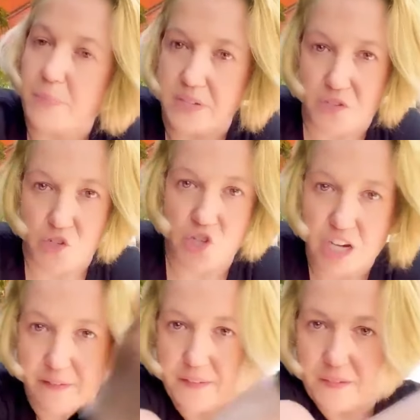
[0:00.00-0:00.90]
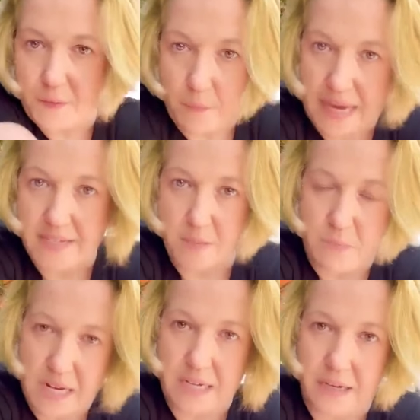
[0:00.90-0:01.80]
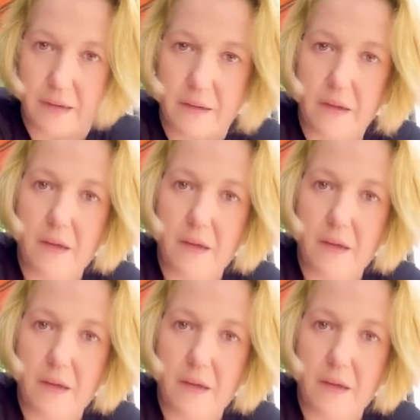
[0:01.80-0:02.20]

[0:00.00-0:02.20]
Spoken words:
piece of shit that the mass media